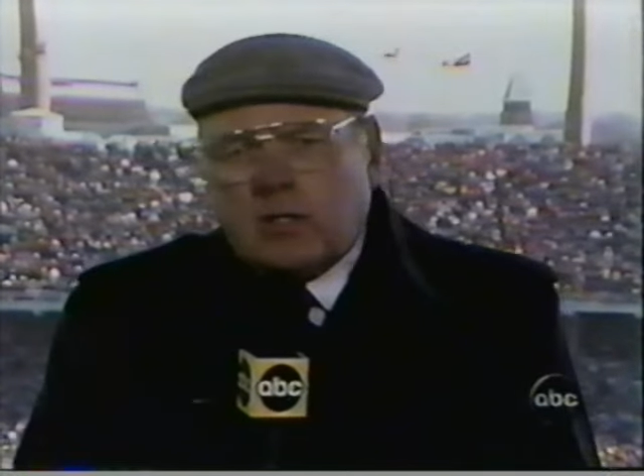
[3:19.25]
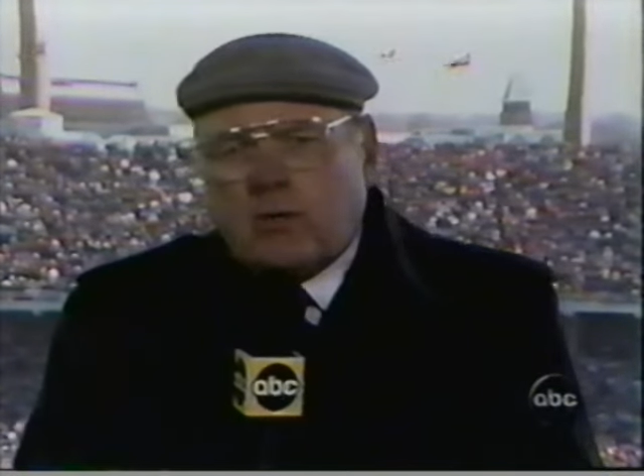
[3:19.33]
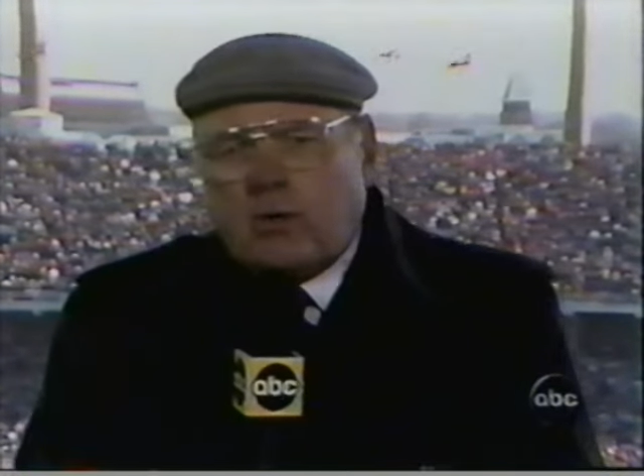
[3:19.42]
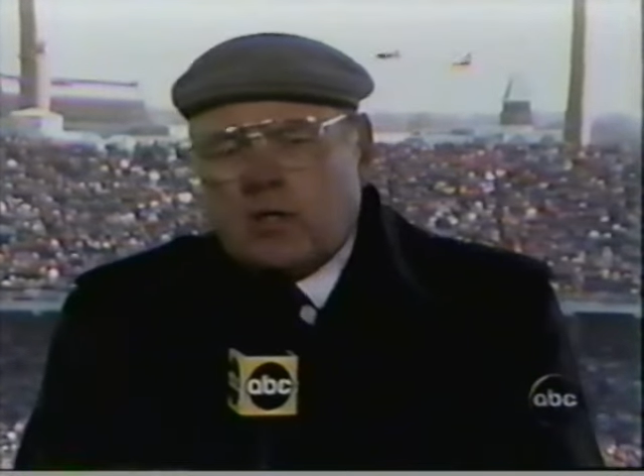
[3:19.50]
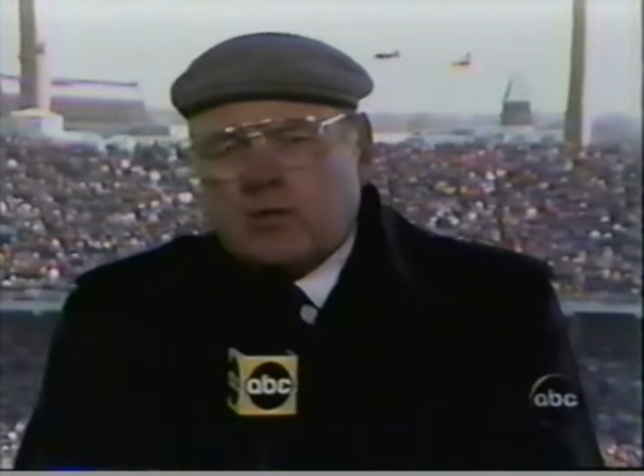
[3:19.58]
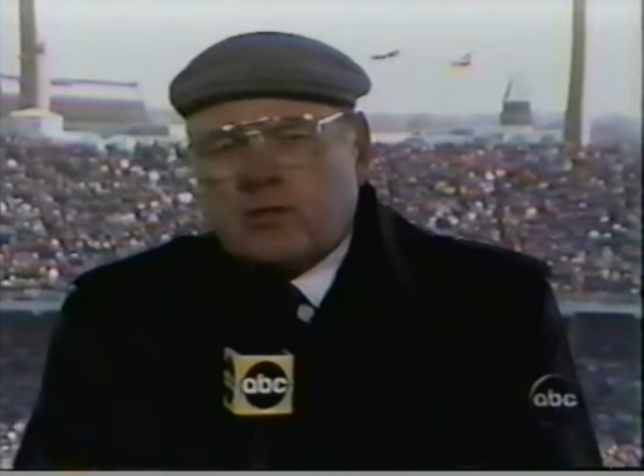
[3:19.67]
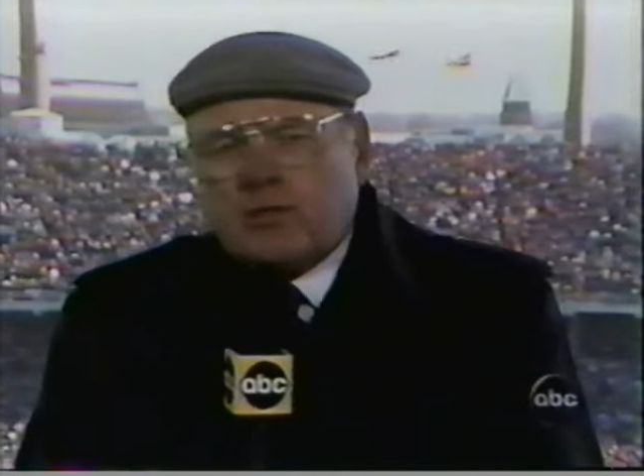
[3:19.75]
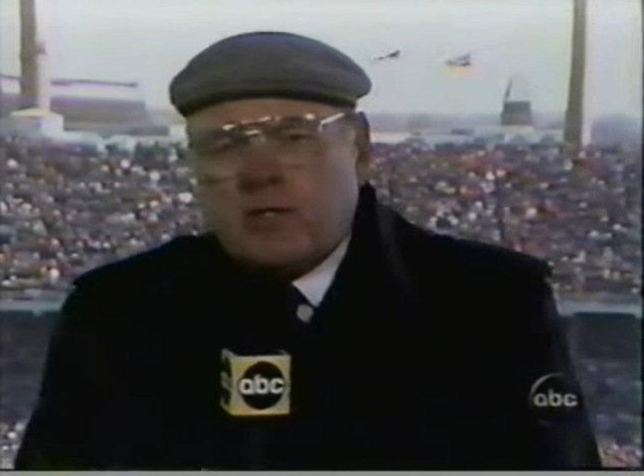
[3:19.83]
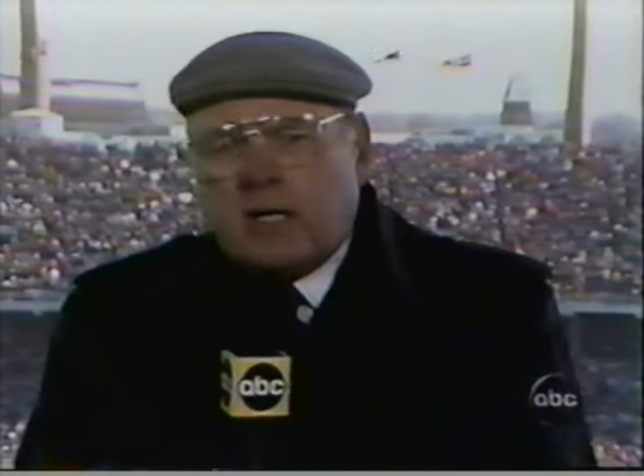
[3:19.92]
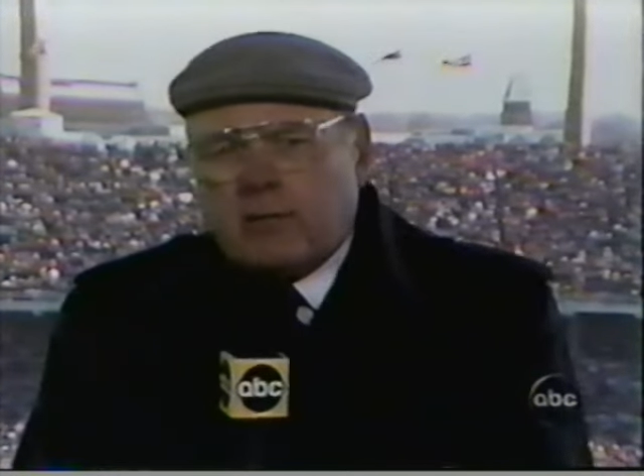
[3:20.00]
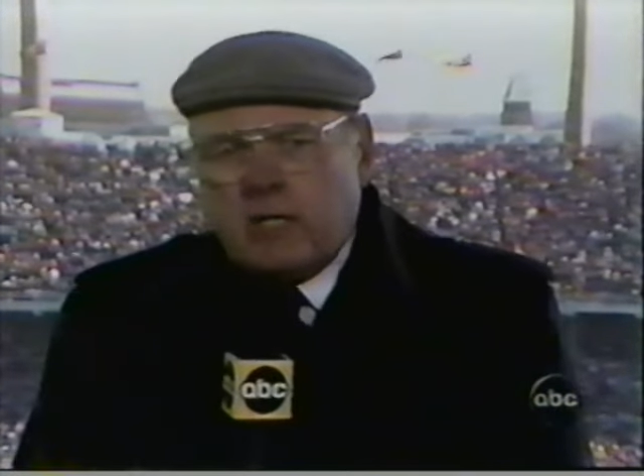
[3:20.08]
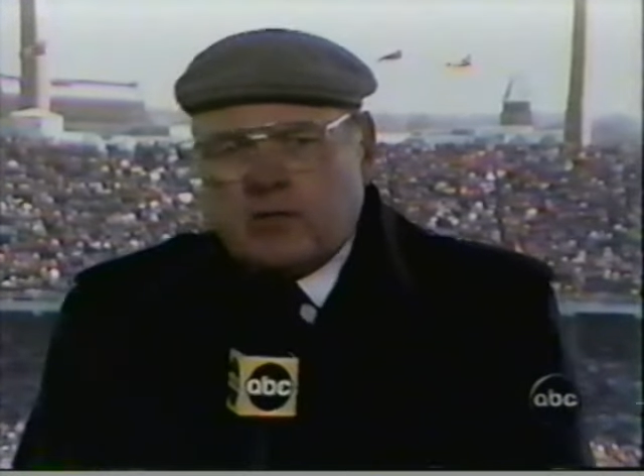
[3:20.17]
across
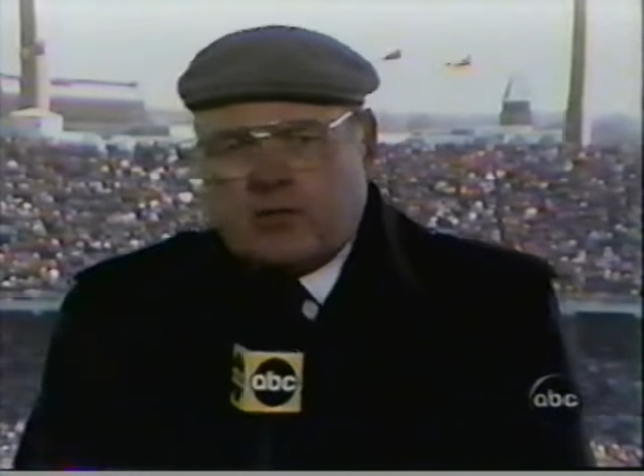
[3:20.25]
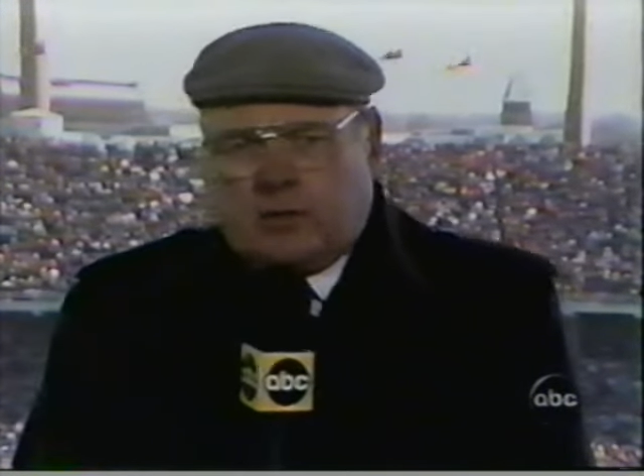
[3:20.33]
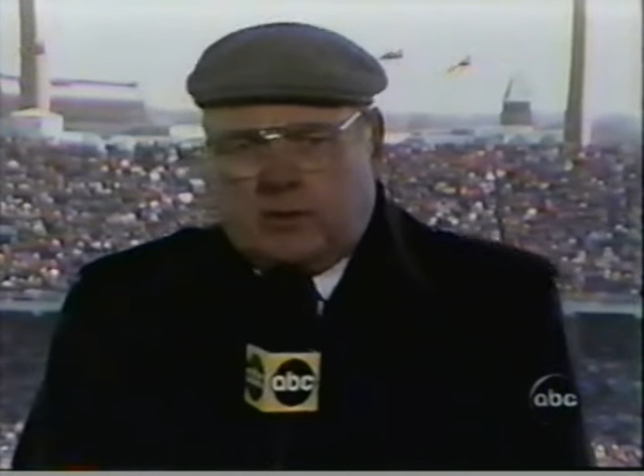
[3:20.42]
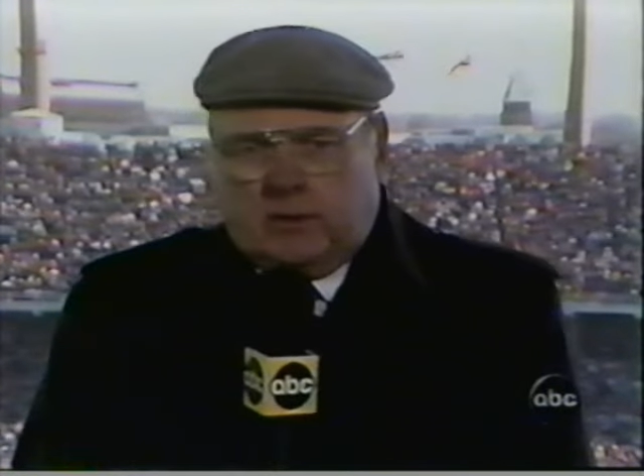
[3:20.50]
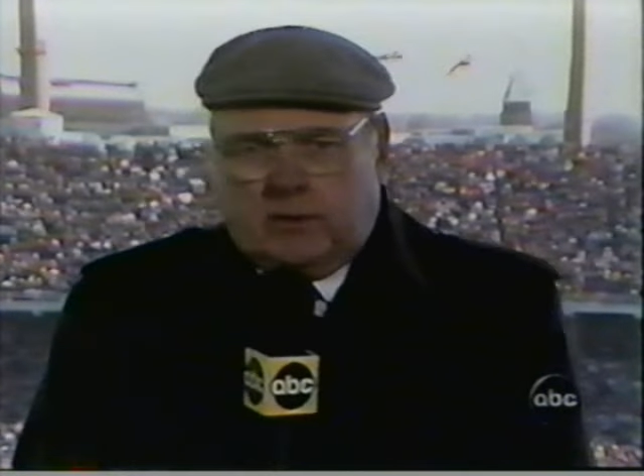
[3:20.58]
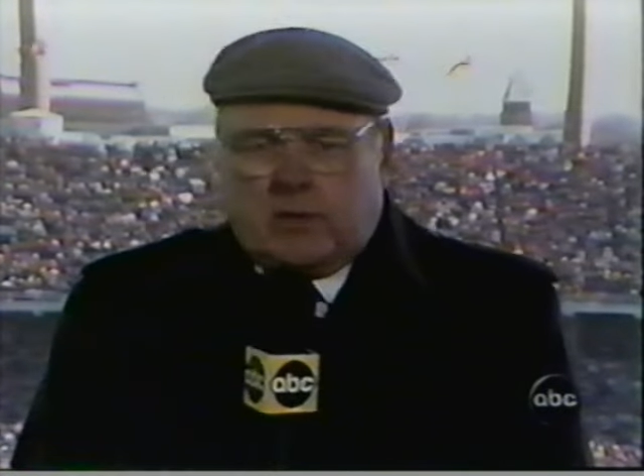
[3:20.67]
generations